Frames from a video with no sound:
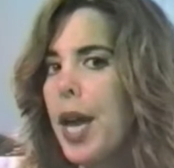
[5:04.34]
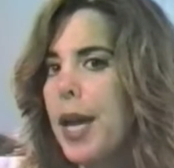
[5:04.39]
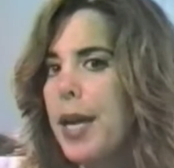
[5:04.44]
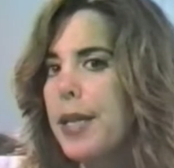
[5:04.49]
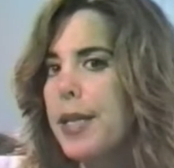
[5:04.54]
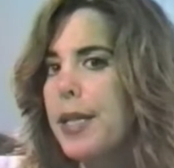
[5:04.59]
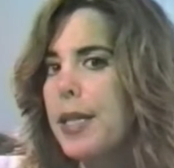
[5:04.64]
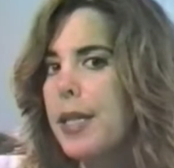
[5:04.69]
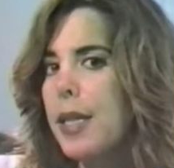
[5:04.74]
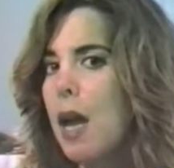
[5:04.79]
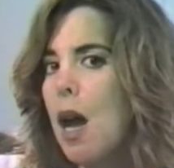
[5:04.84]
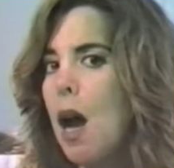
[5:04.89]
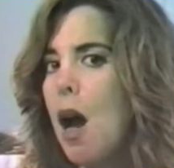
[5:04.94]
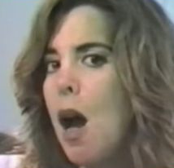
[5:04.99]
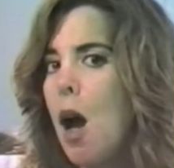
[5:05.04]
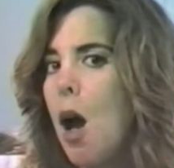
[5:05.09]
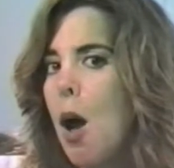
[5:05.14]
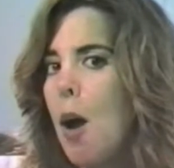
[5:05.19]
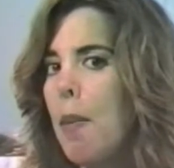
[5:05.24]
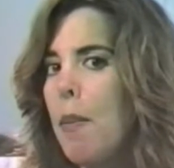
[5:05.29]
case
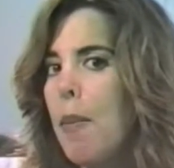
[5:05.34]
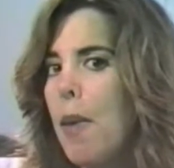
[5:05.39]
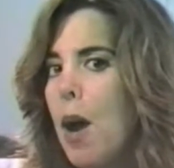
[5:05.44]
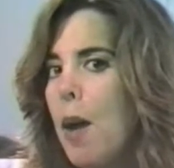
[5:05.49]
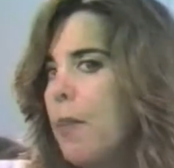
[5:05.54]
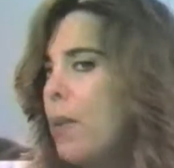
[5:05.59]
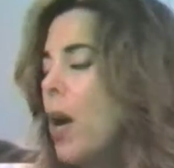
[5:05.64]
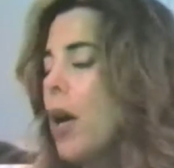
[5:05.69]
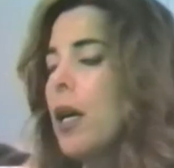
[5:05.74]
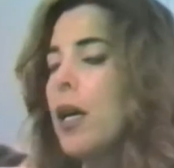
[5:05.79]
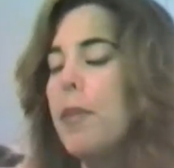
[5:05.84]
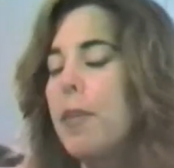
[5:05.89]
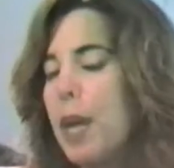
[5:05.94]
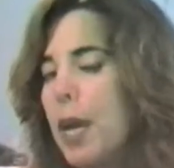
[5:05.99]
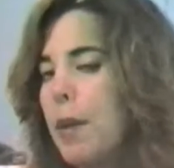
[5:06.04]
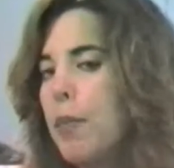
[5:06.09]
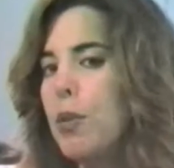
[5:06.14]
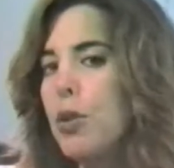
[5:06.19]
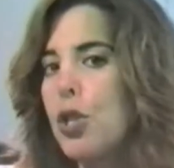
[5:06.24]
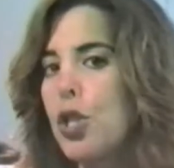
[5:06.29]
I'm not going to
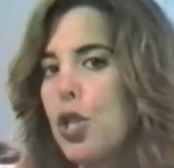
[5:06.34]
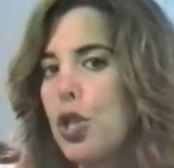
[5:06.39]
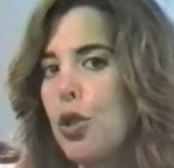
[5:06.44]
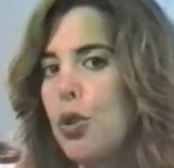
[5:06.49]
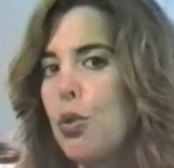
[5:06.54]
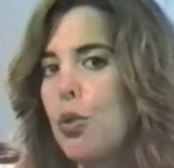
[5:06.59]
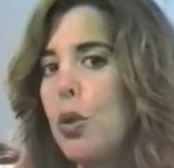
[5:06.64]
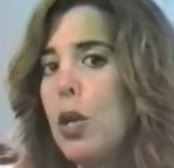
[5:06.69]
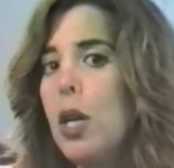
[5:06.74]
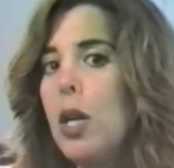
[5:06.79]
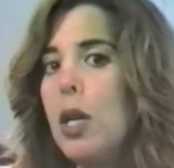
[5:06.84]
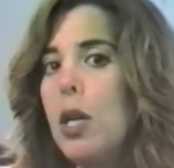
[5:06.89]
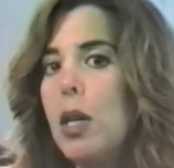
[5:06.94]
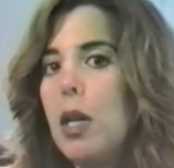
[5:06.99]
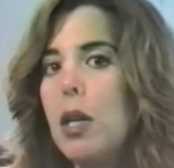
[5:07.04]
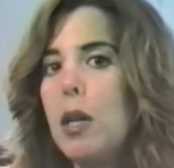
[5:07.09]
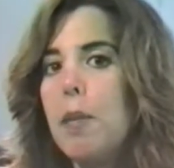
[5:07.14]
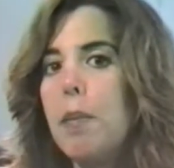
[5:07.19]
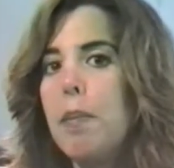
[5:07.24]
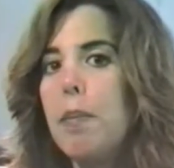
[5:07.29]
be able to
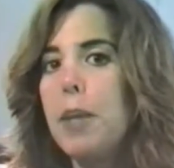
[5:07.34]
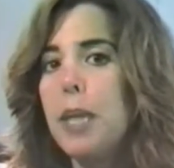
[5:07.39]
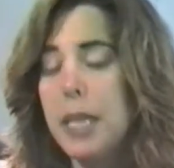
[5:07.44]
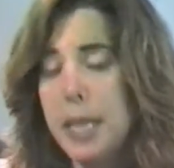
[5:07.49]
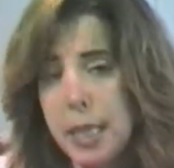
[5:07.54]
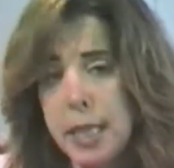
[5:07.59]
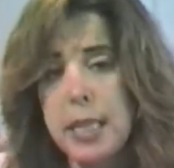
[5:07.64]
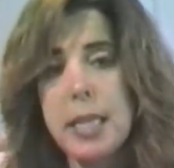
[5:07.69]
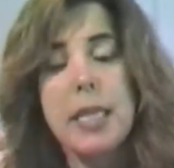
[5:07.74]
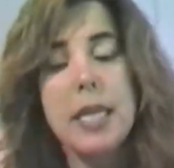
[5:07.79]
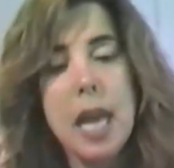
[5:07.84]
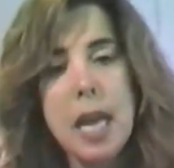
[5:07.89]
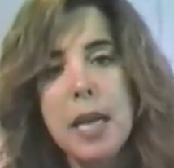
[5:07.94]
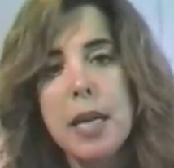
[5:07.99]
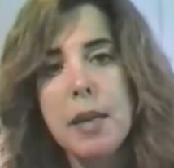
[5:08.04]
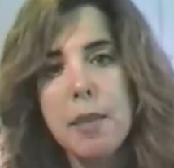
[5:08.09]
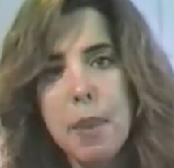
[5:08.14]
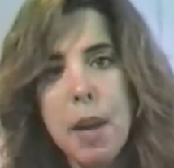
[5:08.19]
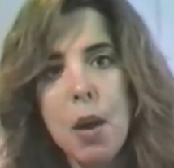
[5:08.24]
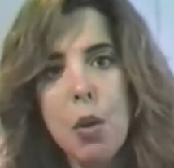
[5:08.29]
be as
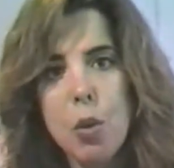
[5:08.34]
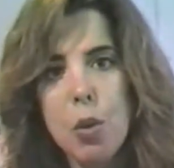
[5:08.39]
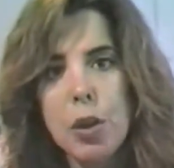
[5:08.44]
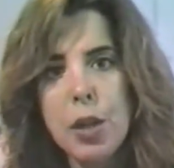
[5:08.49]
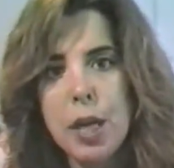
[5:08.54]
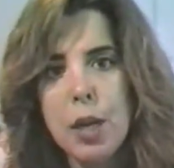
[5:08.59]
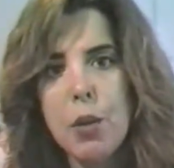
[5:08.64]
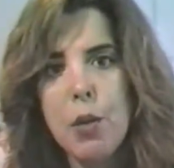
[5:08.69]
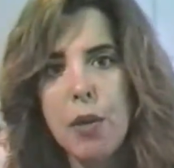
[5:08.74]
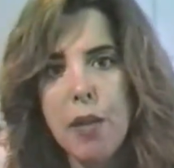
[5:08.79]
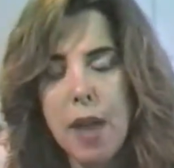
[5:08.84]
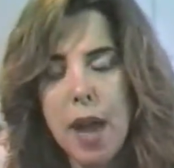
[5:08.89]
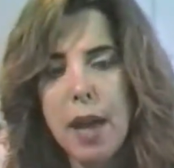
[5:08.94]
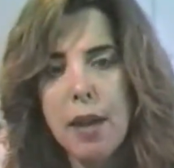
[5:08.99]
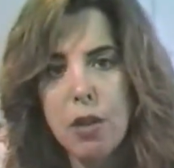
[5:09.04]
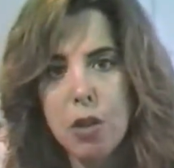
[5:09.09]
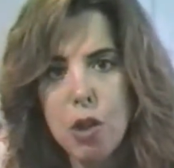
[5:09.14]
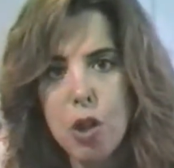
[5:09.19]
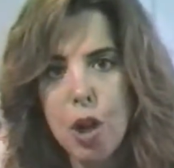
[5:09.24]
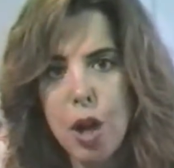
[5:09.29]
excited about working with
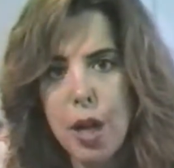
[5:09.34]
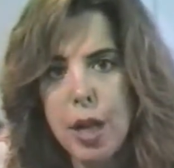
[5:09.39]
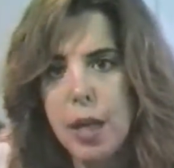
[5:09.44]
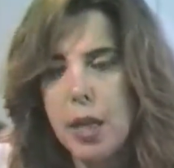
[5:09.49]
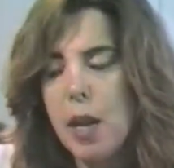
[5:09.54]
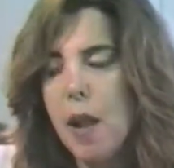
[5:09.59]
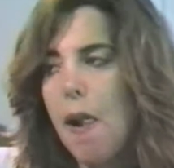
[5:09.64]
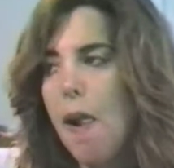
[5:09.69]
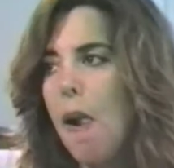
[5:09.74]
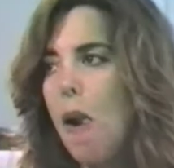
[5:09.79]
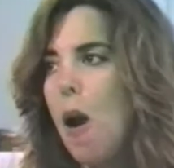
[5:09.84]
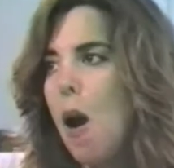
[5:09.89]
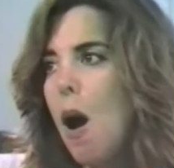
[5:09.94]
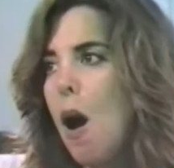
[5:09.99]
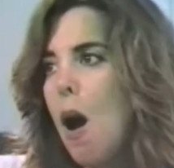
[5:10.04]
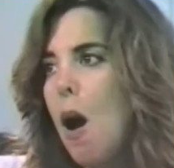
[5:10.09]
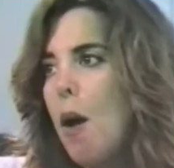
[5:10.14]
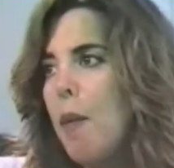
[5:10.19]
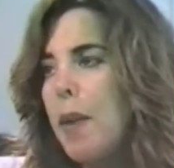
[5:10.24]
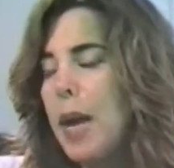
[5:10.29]
that client
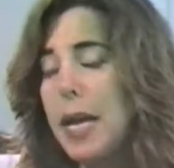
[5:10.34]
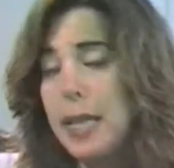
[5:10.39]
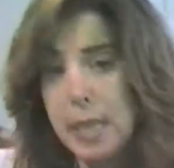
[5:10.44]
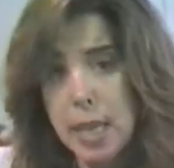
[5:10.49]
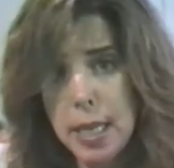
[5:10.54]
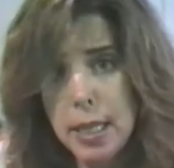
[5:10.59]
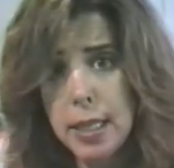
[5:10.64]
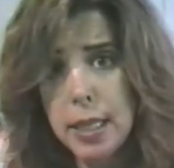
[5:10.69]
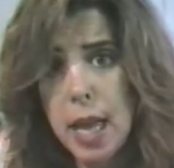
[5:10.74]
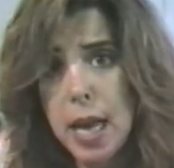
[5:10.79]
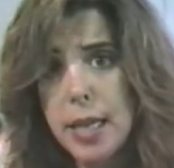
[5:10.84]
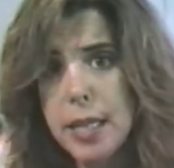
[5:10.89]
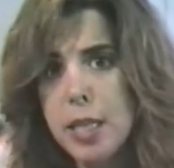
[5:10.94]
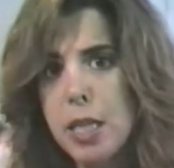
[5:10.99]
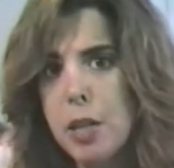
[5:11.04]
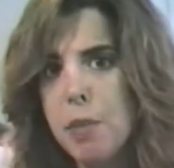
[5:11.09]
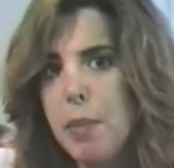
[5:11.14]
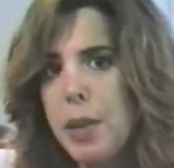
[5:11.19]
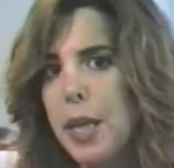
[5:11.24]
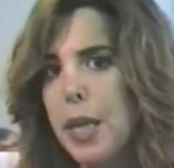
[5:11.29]
as I'd
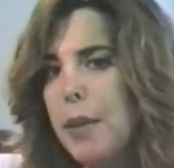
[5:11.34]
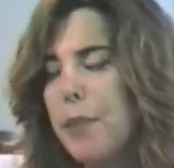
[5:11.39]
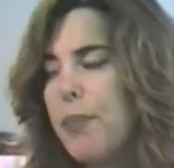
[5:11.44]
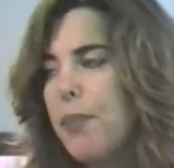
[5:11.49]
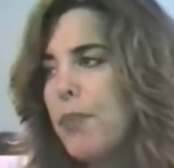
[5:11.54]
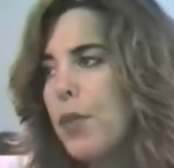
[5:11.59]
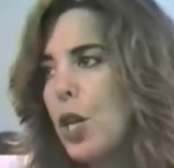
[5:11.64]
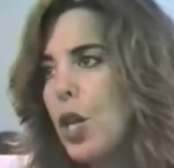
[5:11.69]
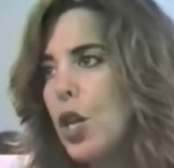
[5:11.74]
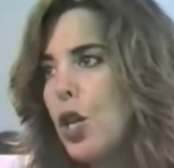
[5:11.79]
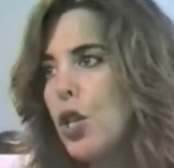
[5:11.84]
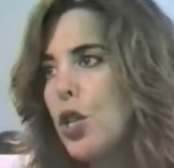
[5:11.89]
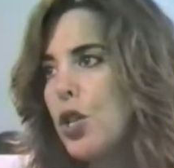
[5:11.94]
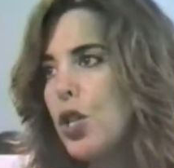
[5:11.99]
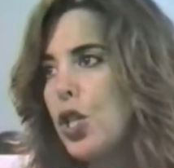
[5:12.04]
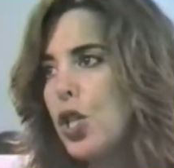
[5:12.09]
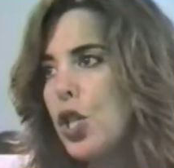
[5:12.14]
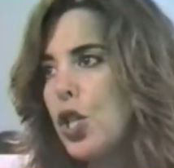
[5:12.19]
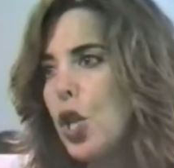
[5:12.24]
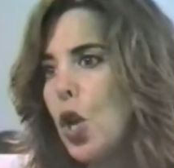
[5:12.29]
like to be.
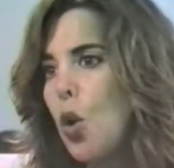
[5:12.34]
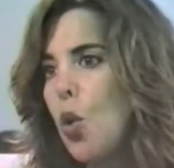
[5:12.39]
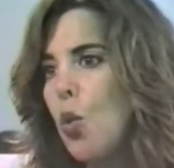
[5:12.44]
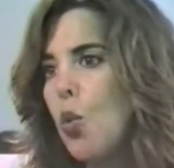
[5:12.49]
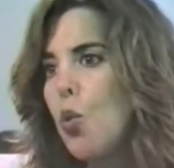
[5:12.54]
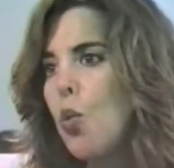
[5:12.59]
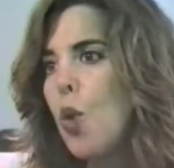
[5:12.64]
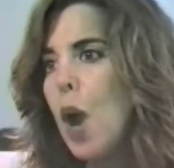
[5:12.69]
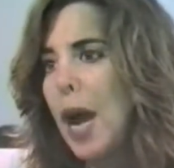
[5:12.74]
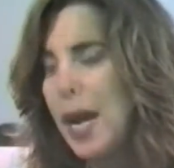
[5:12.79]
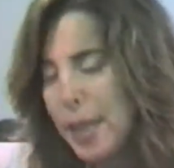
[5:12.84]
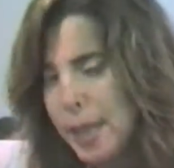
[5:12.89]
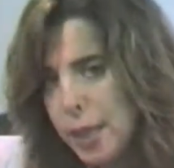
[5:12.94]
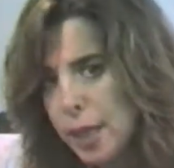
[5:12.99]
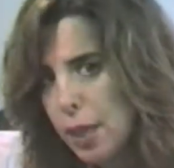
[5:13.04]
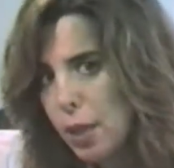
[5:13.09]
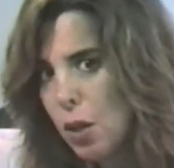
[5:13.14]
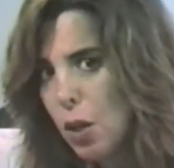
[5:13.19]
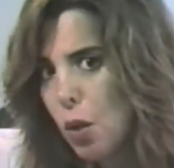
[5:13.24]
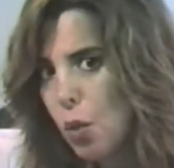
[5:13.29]
So
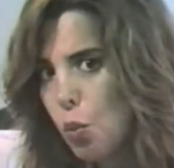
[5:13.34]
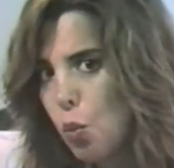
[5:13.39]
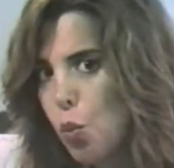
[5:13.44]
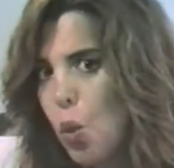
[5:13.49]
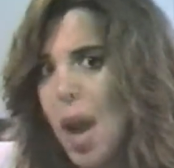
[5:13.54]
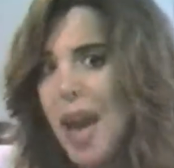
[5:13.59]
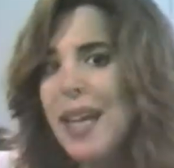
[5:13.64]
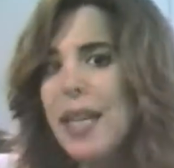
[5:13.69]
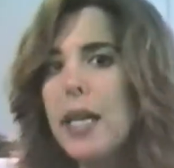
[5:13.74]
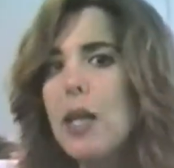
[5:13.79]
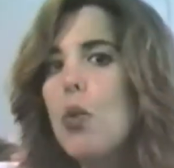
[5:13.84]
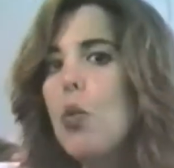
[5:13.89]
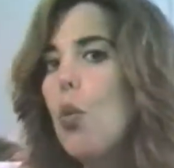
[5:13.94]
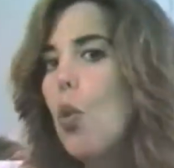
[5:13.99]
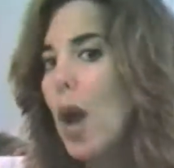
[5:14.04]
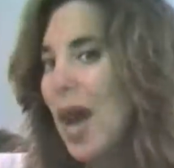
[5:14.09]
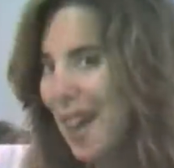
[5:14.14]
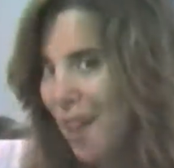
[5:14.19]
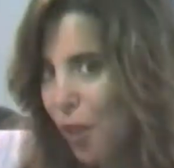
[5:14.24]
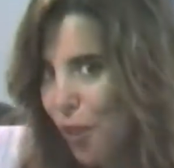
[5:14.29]
writing
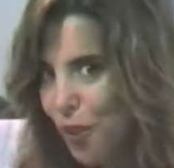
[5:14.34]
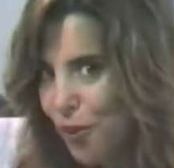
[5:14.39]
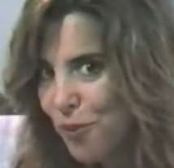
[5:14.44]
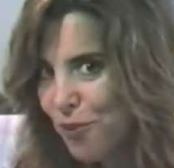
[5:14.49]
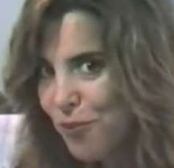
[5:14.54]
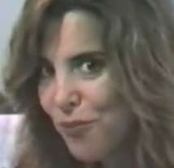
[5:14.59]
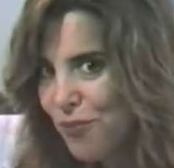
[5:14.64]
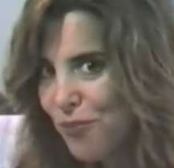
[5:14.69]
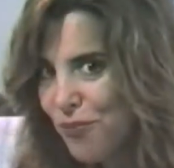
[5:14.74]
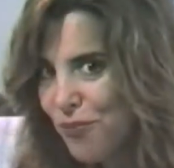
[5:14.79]
well